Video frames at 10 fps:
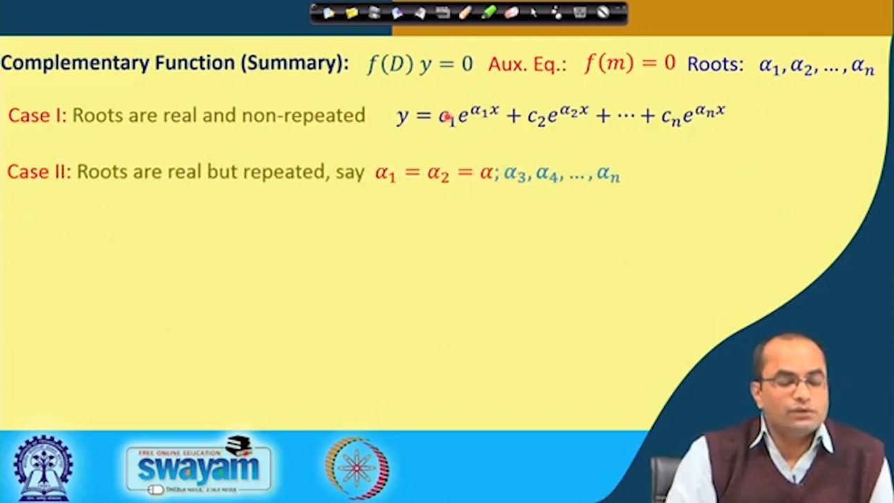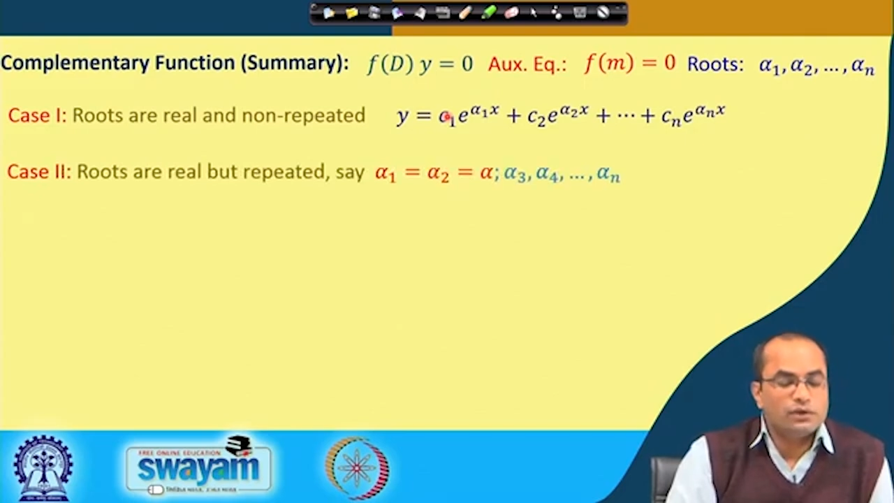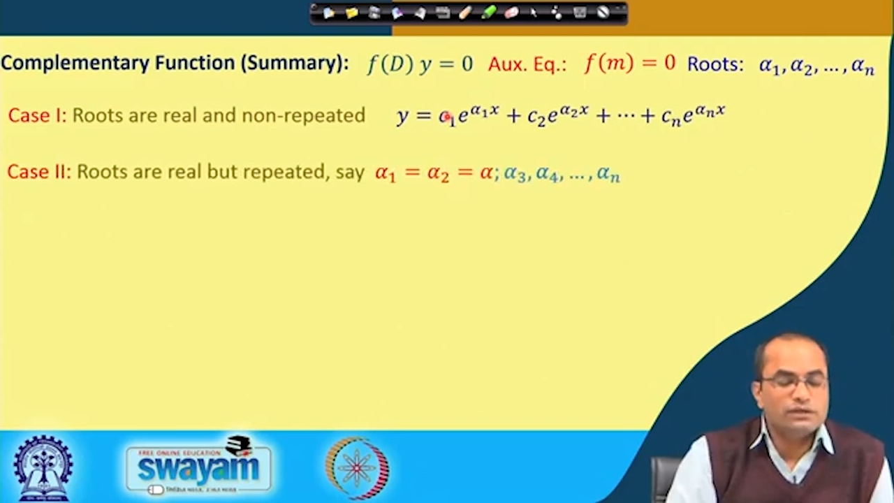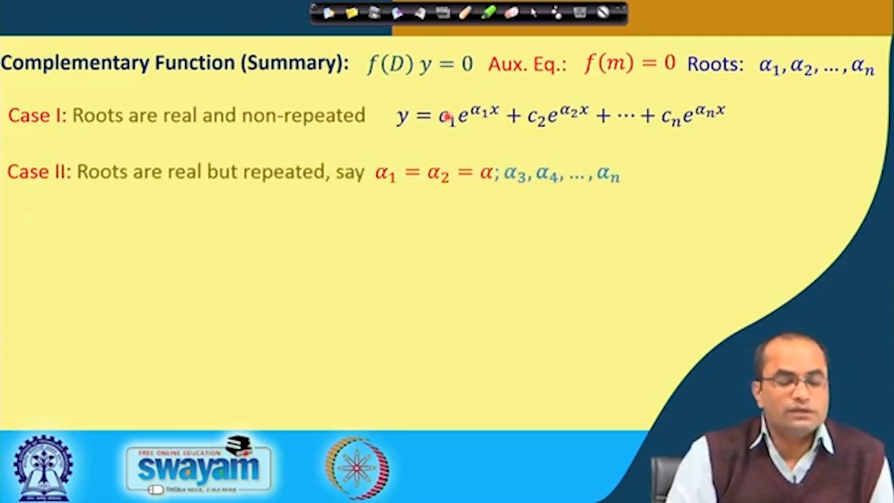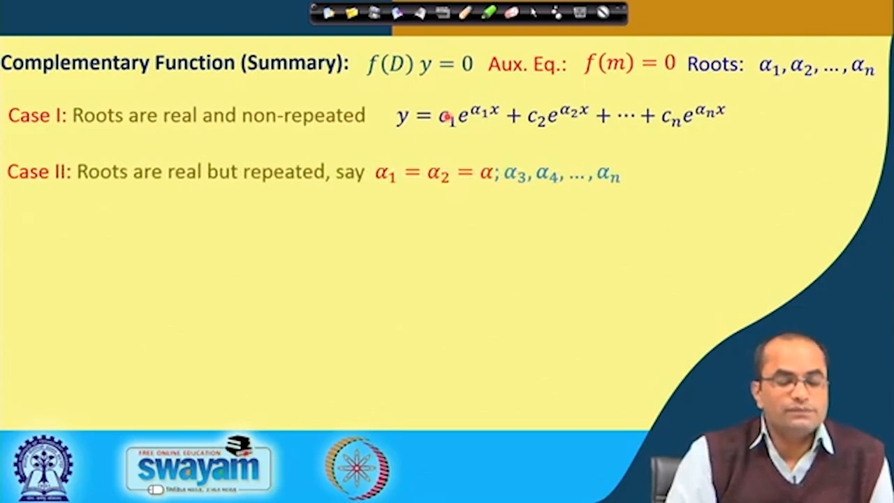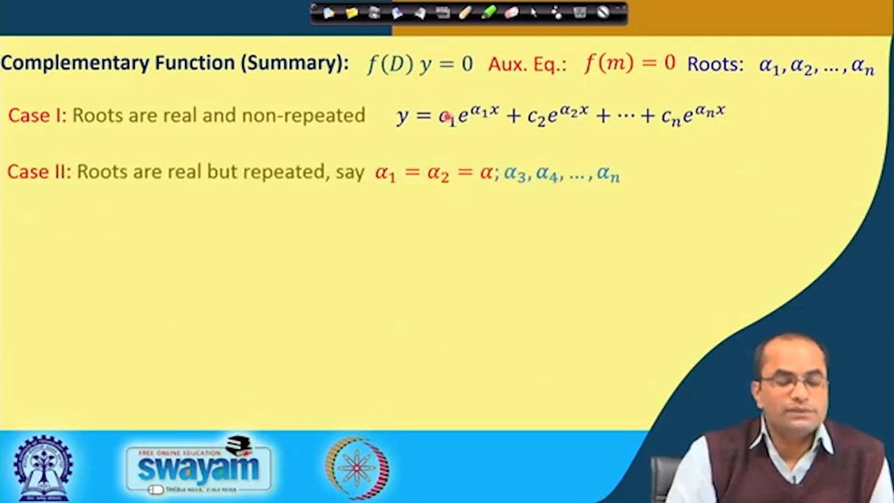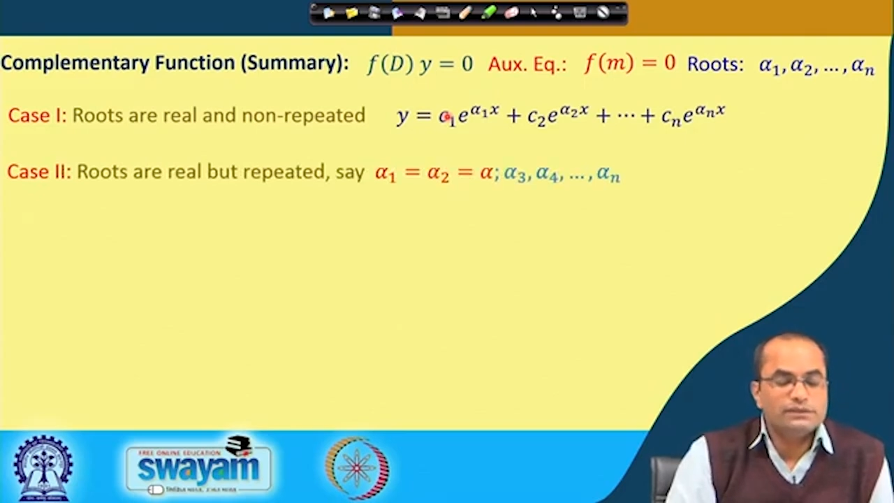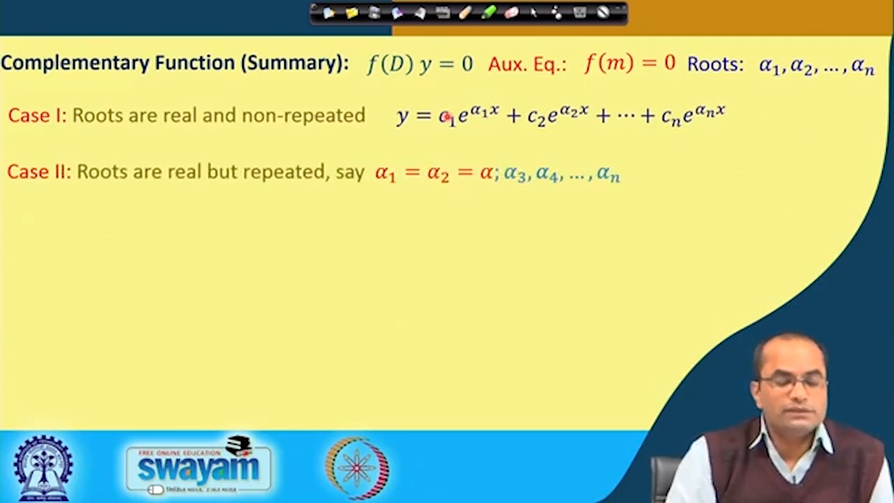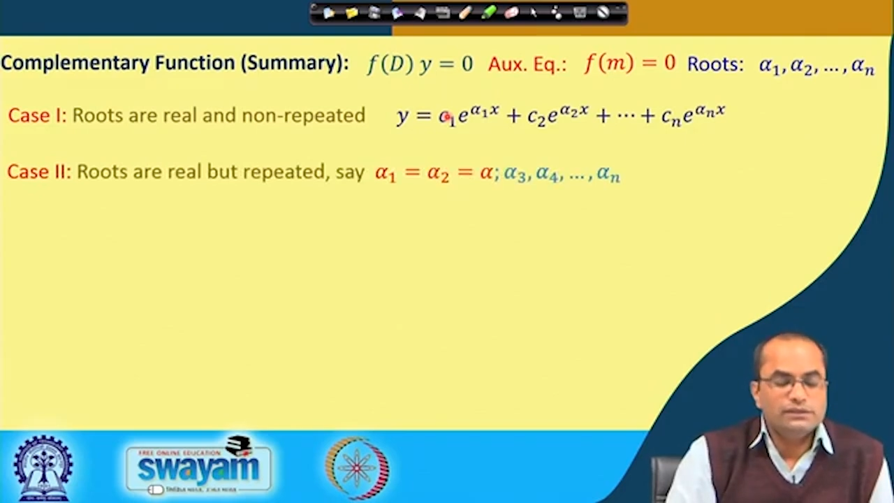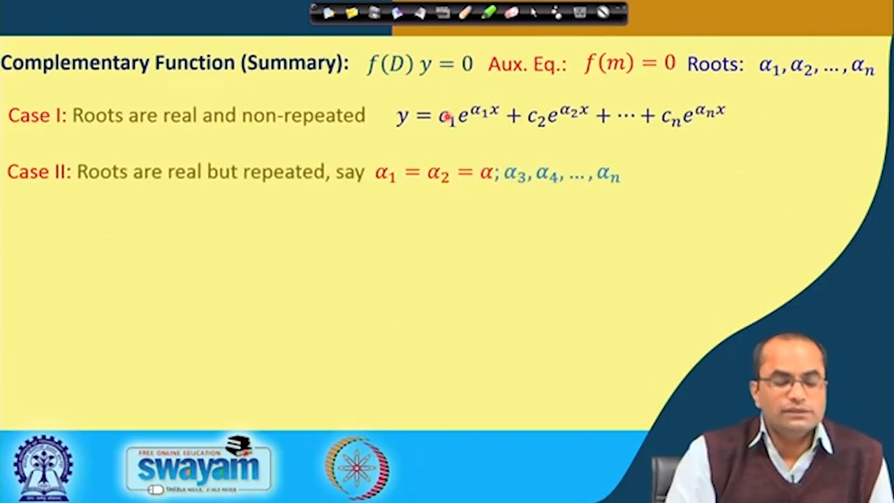
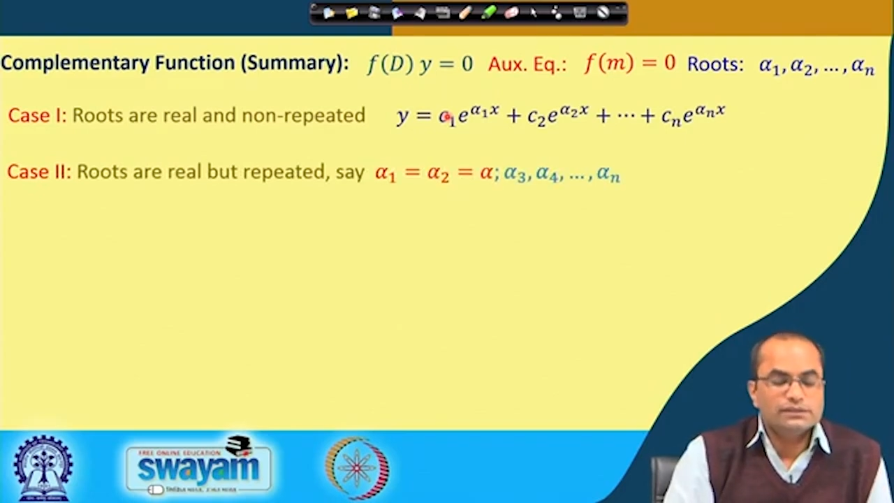non-repeated